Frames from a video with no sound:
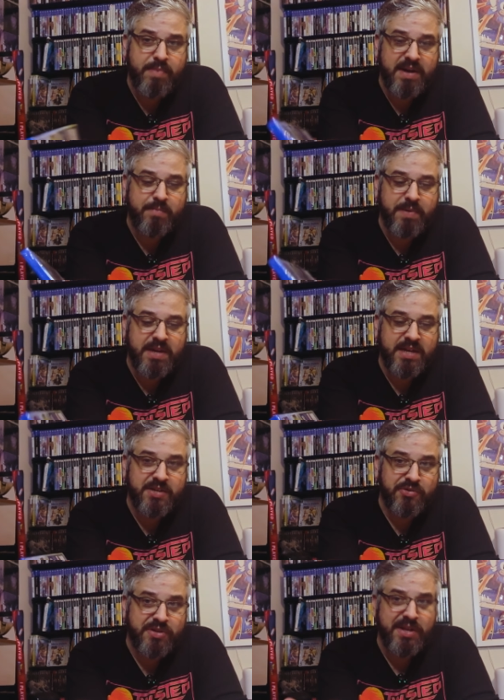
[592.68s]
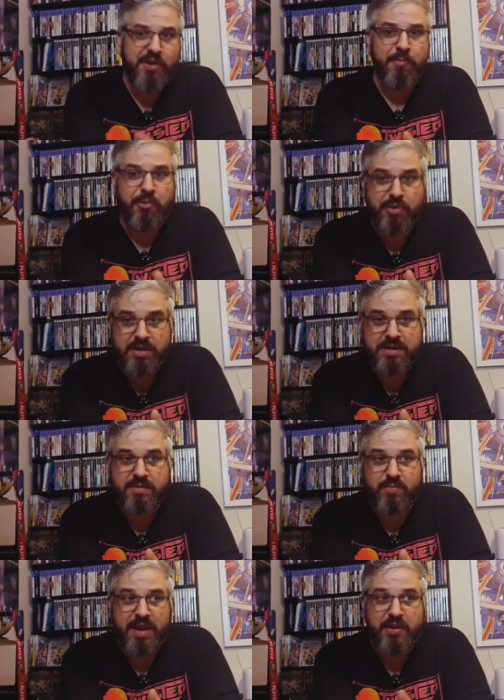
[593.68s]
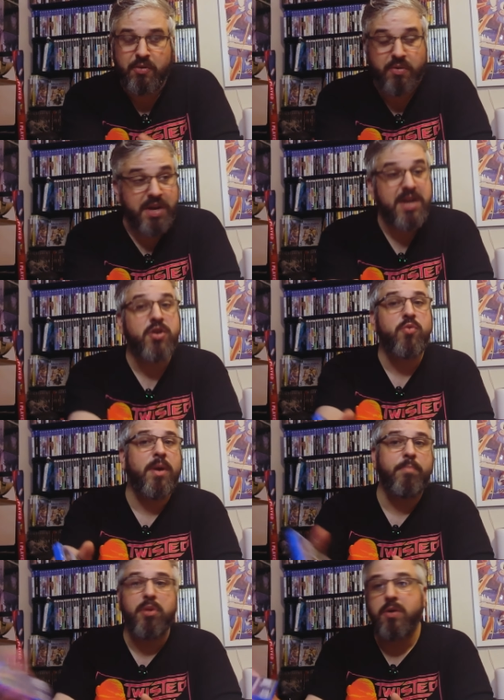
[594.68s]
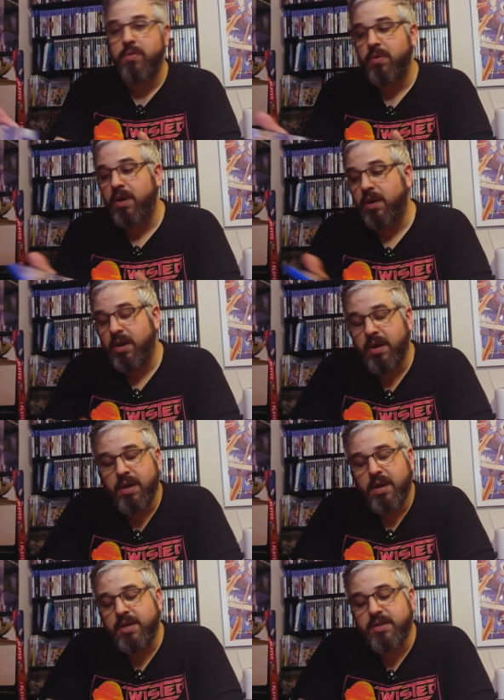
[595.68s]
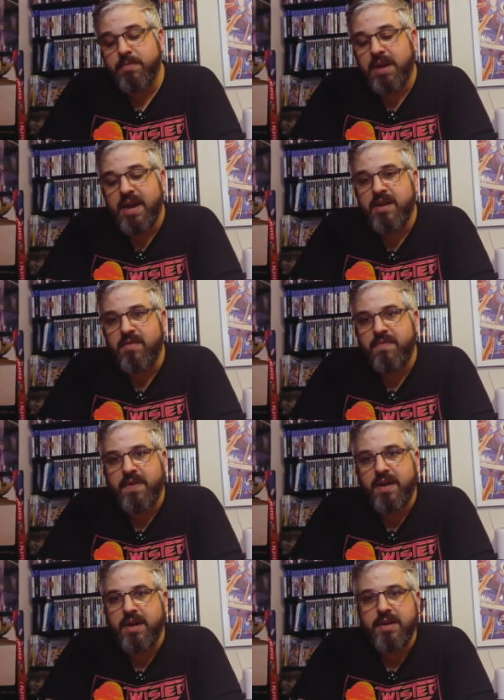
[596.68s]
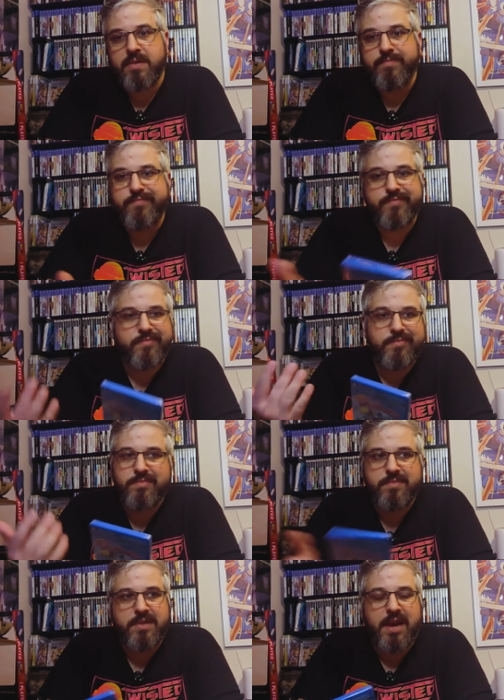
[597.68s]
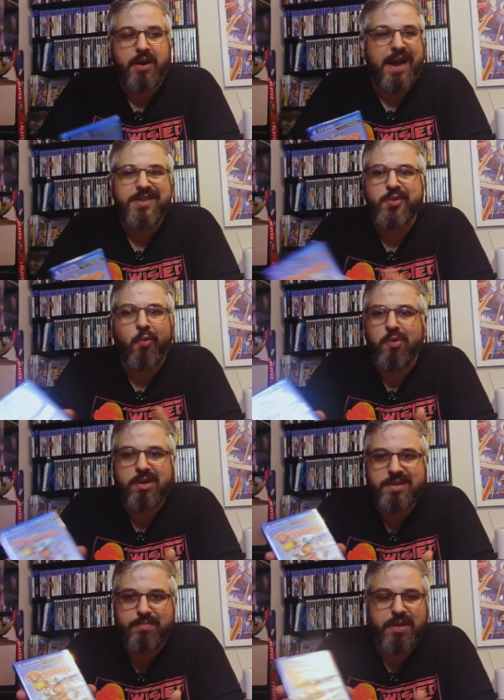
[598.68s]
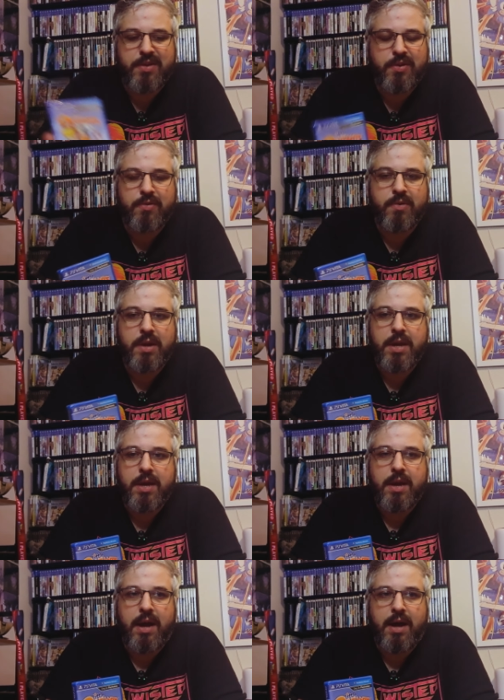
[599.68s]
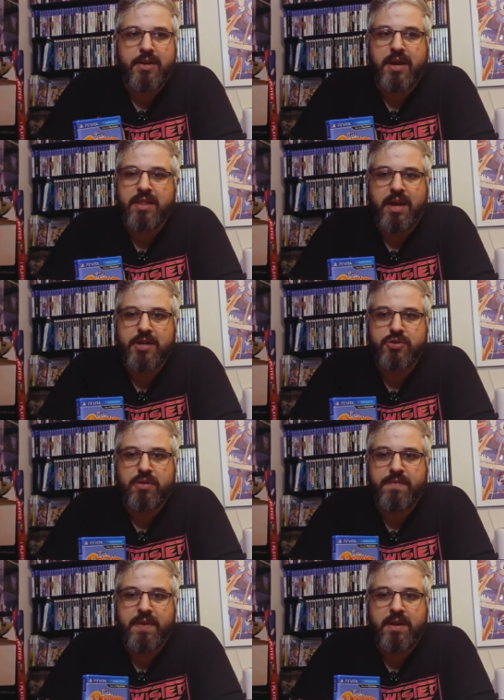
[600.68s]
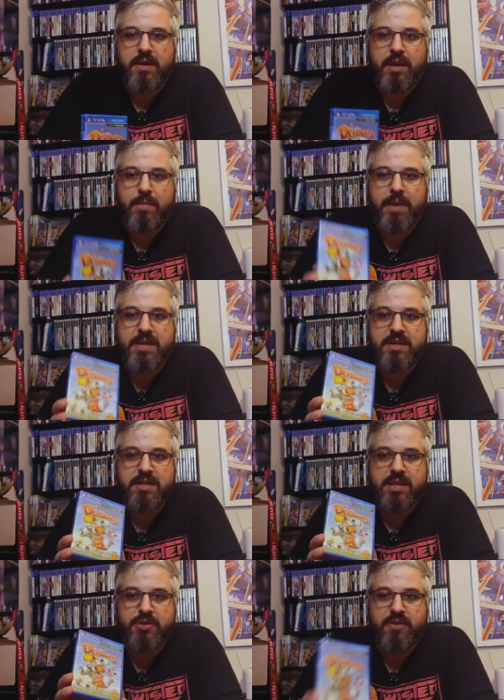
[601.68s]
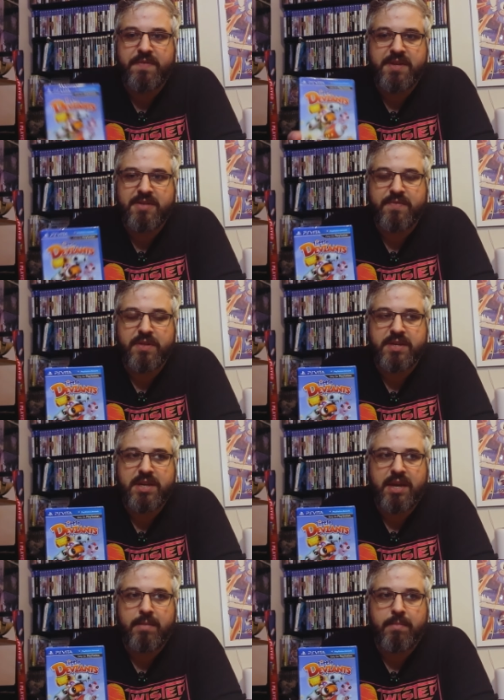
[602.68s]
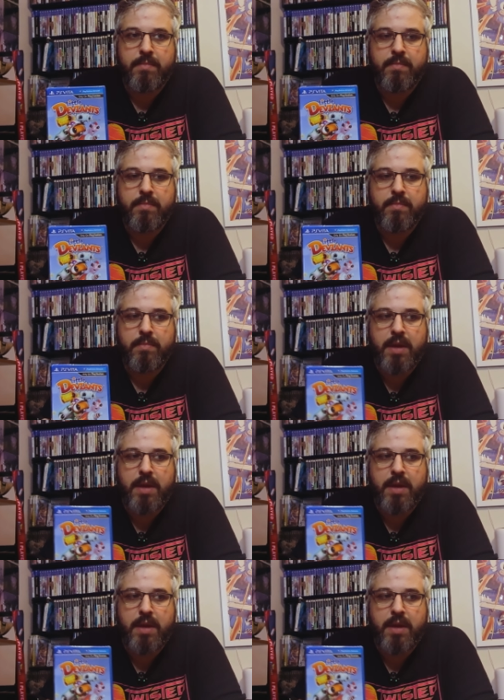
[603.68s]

but because there's leaderboards that you need to upload some kind of uh, know, high score or something to uh, to unlock a trophy, it makes the trophy list for this game